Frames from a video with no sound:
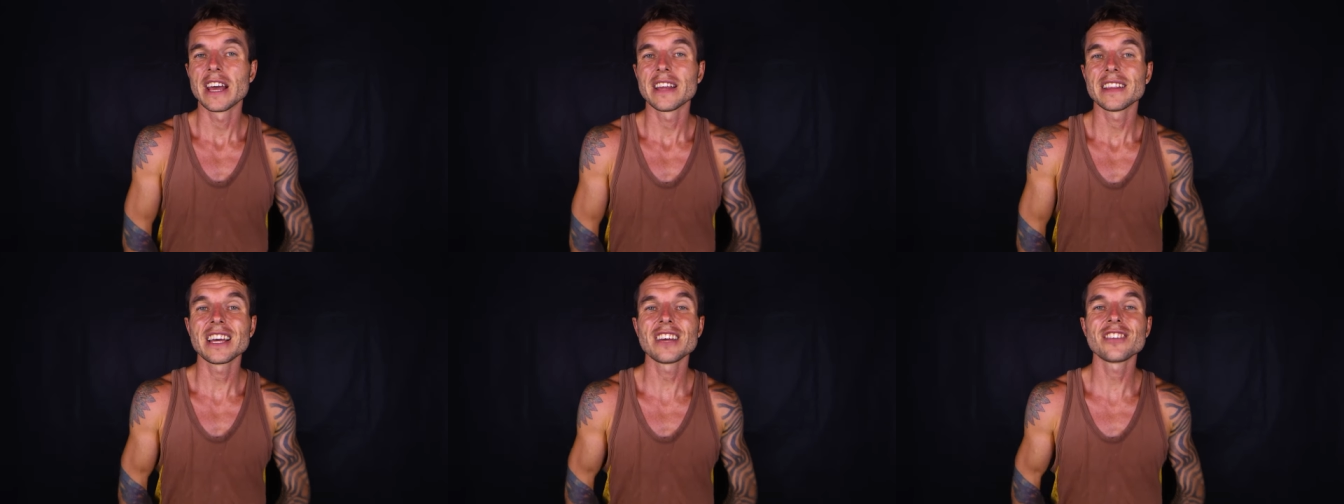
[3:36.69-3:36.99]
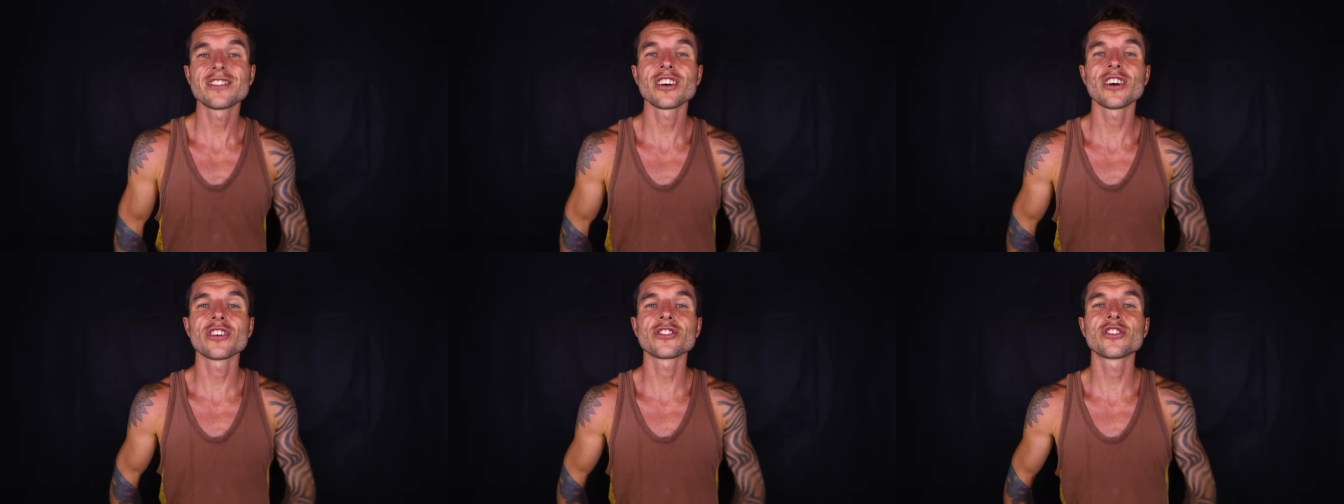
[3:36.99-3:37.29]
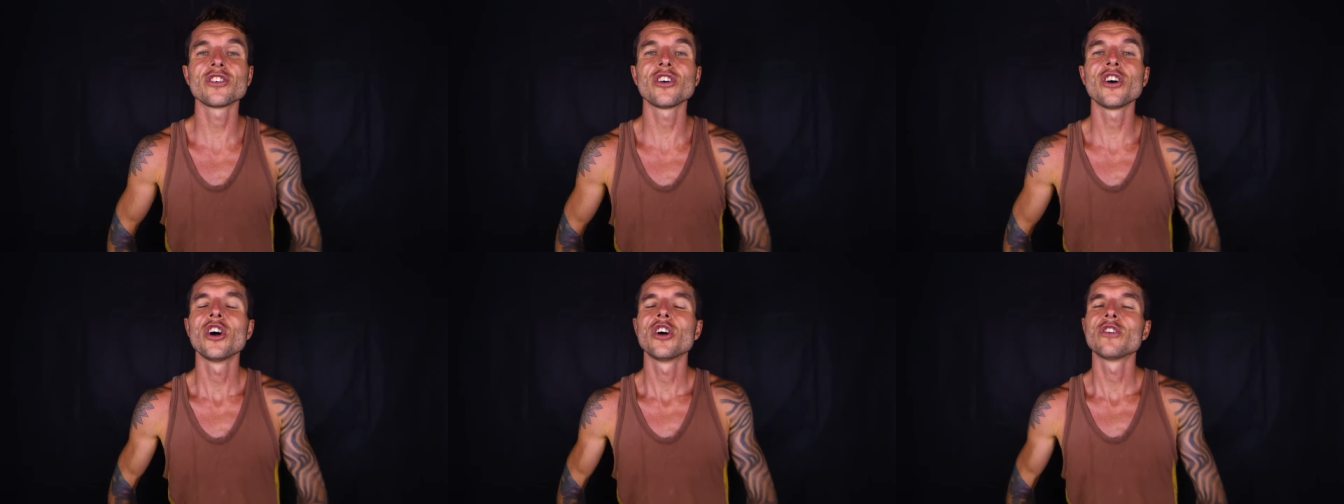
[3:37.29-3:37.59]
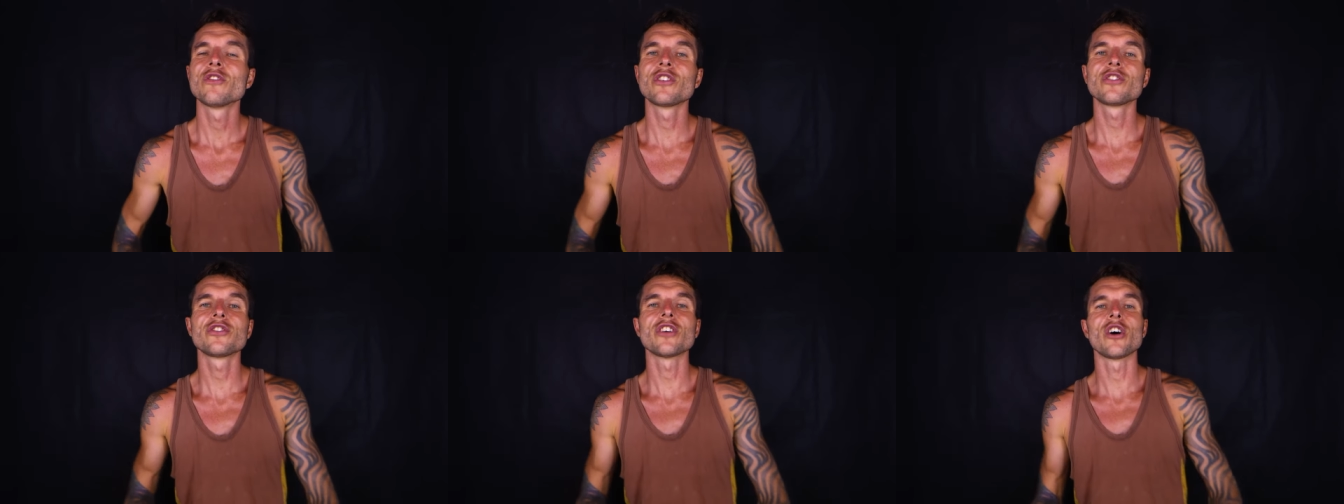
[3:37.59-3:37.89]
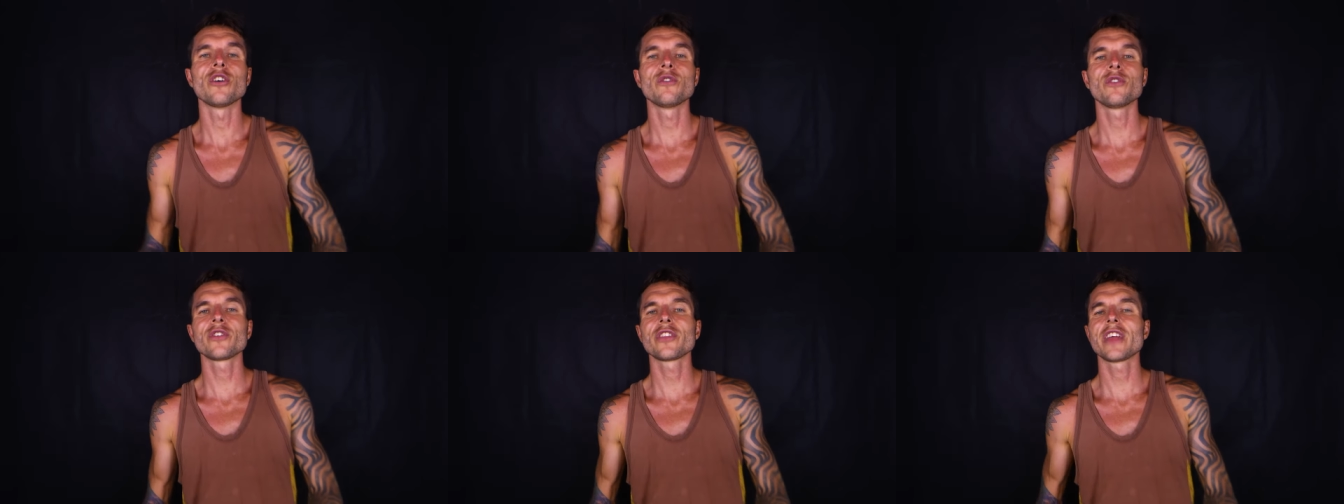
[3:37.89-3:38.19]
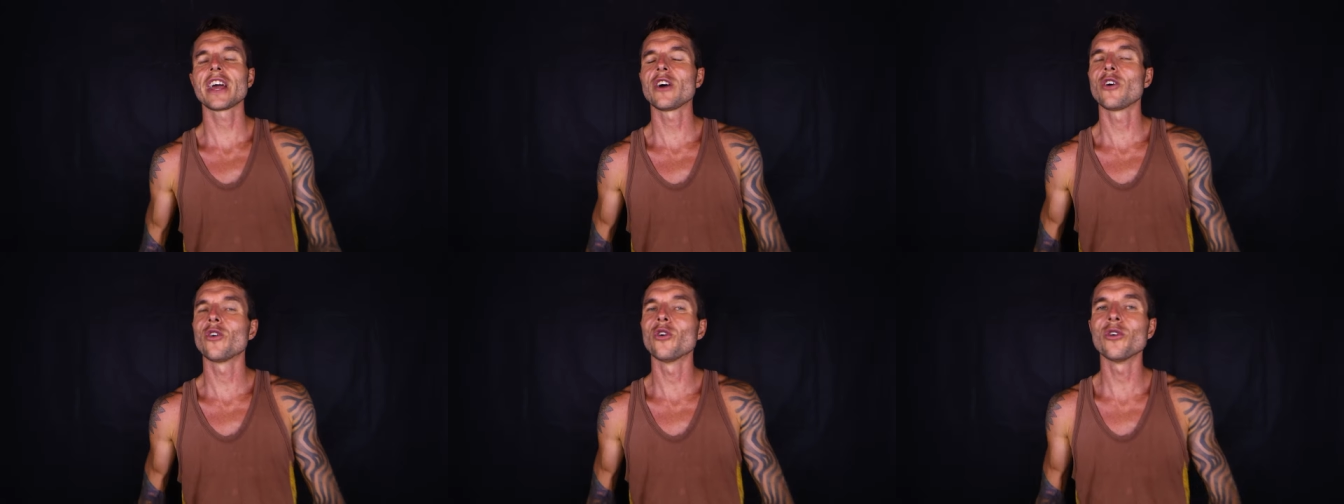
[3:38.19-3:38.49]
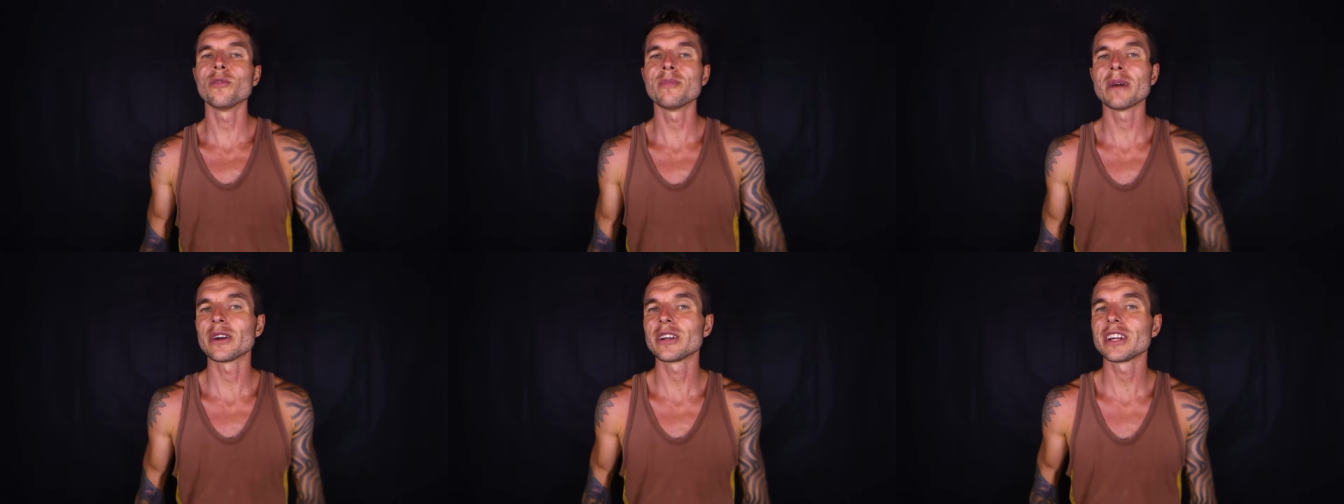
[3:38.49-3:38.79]
they start to resolve all their
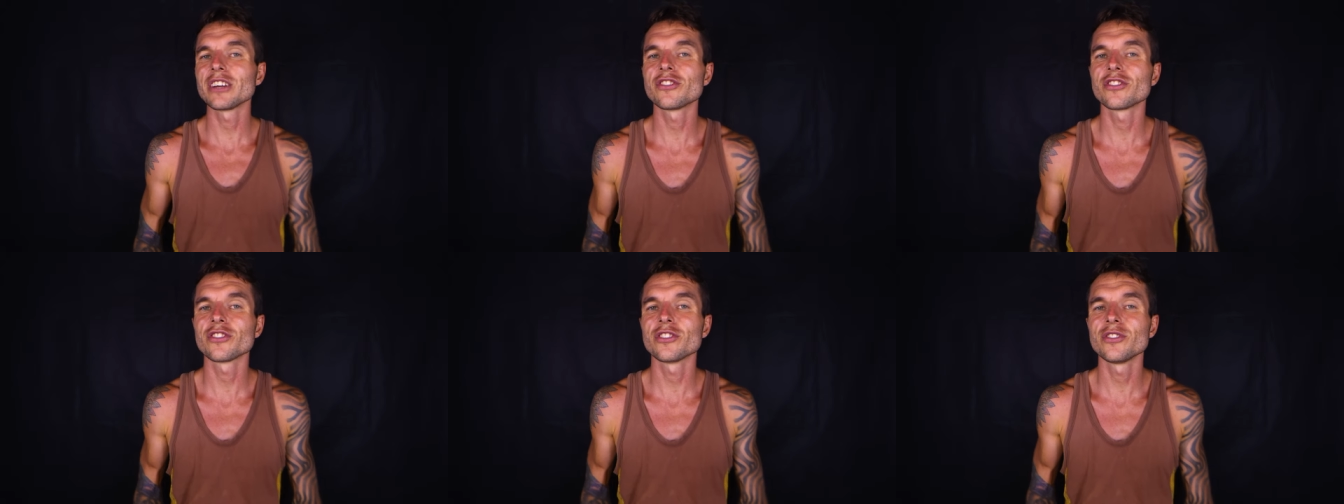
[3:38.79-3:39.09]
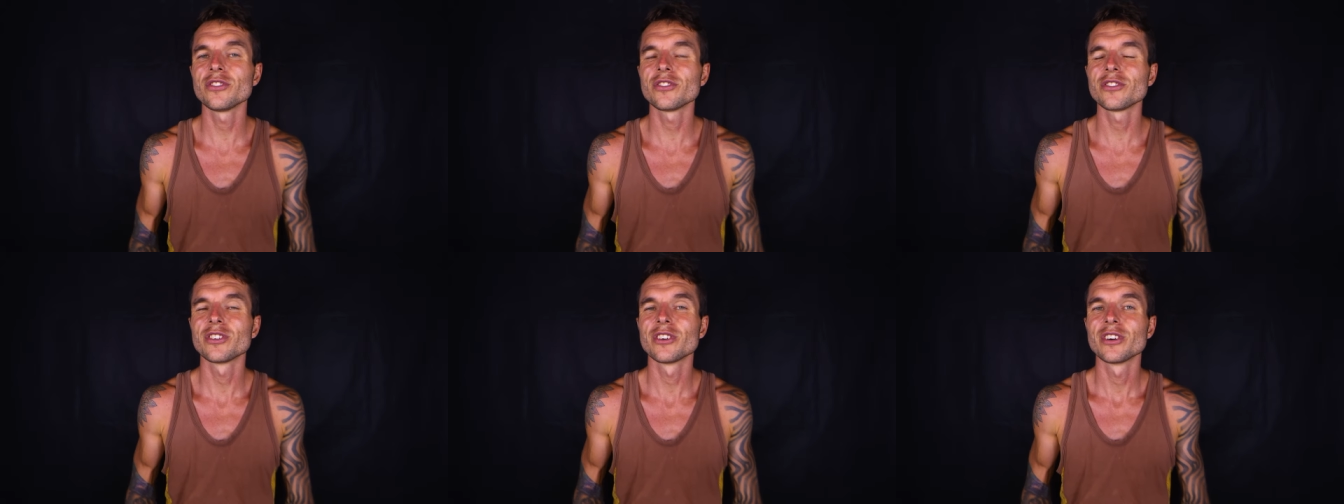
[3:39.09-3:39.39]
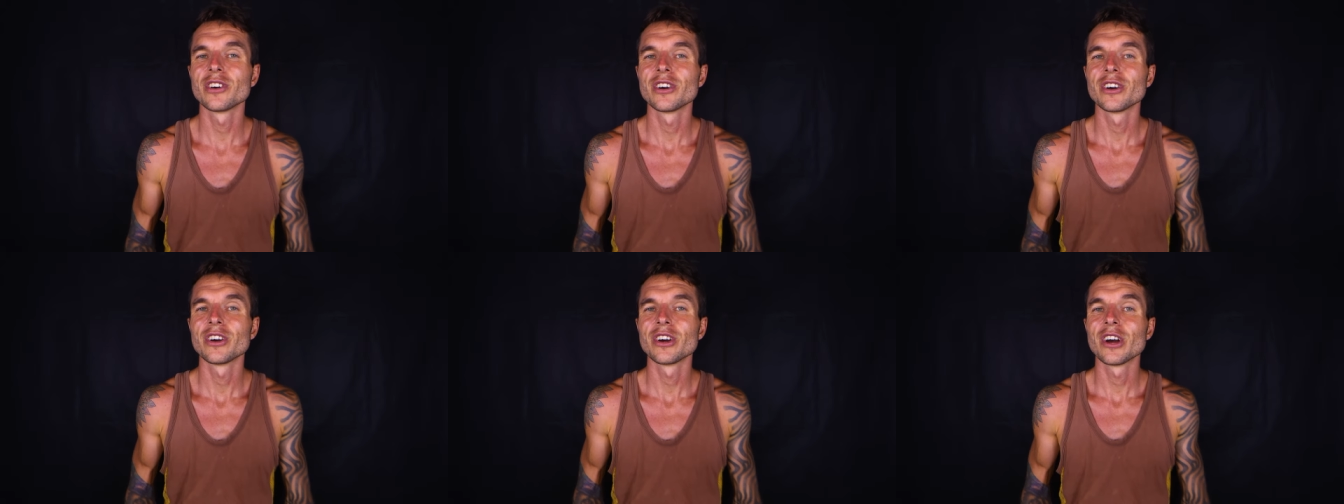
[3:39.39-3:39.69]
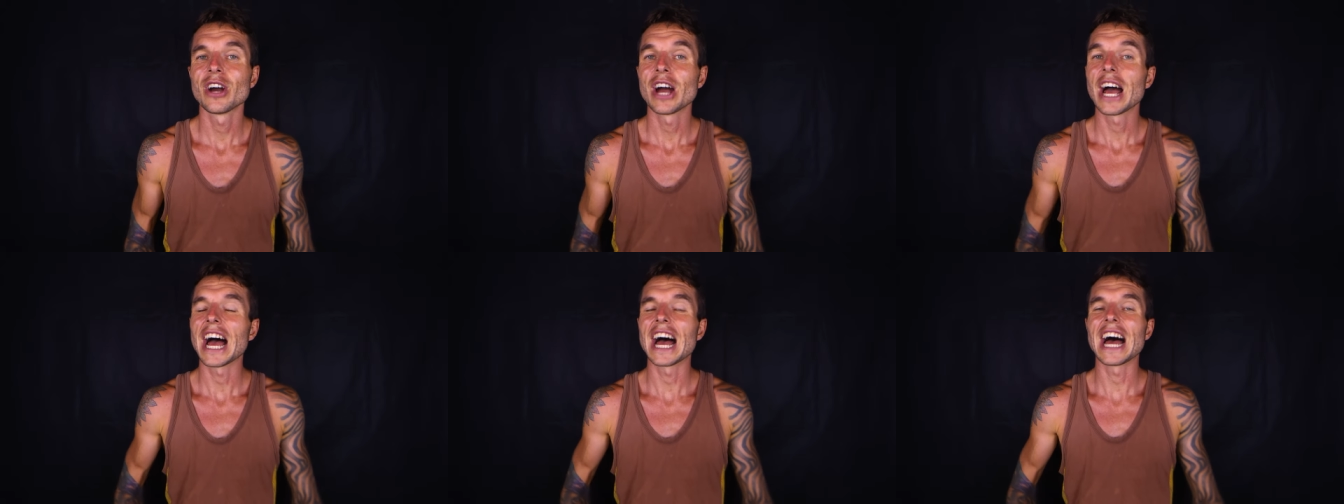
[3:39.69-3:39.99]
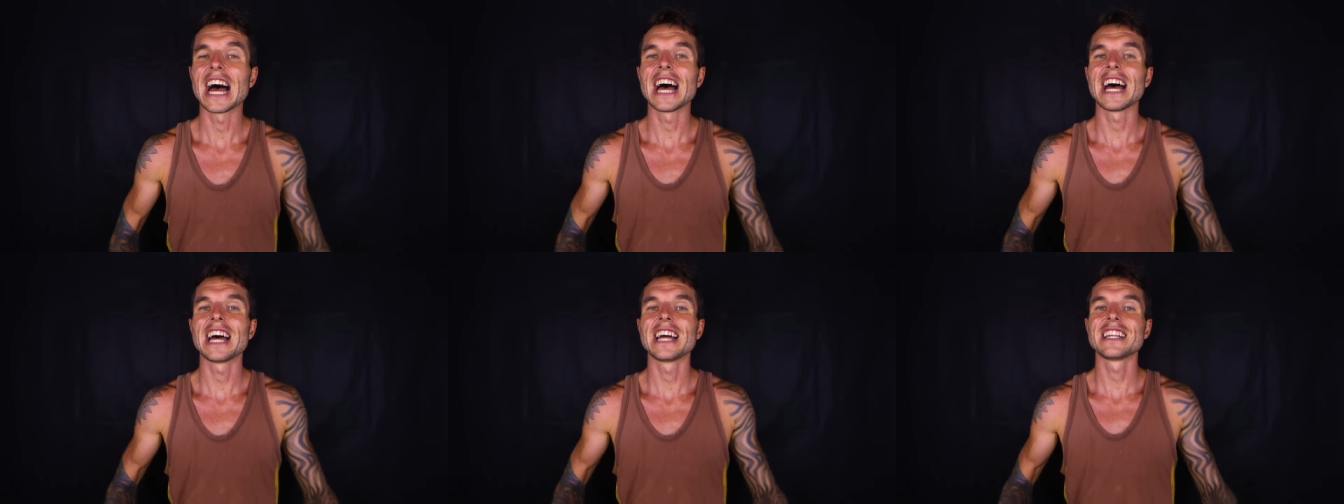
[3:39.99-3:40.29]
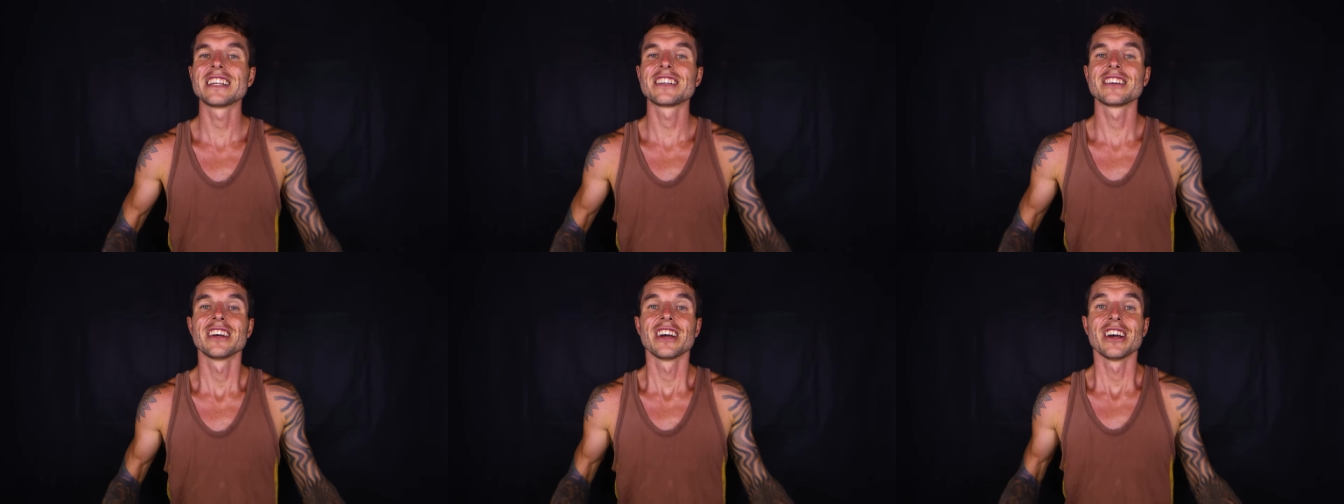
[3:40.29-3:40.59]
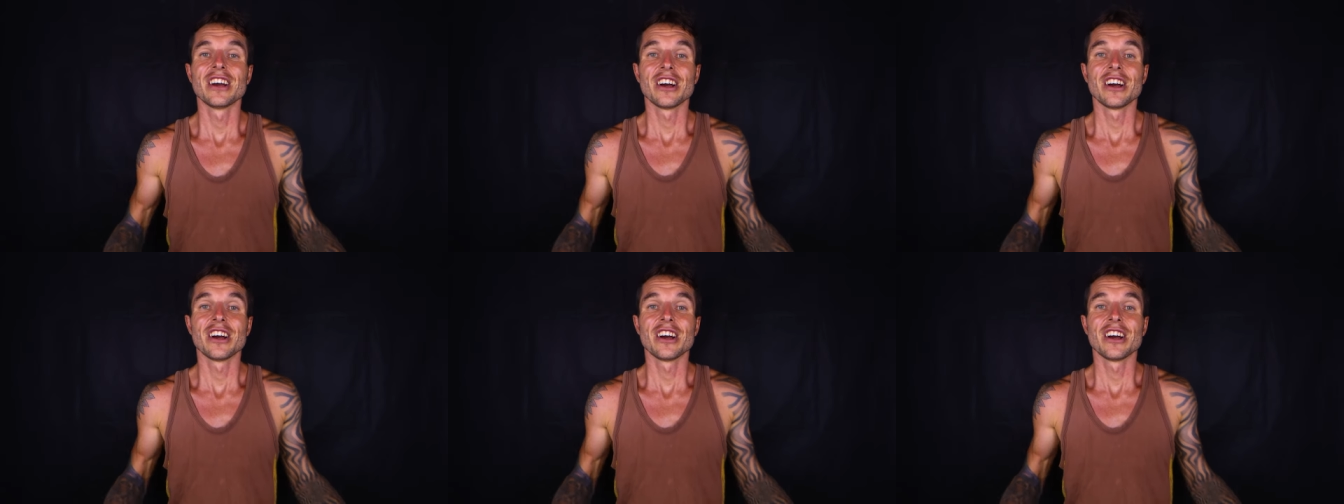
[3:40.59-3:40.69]
hormone issues and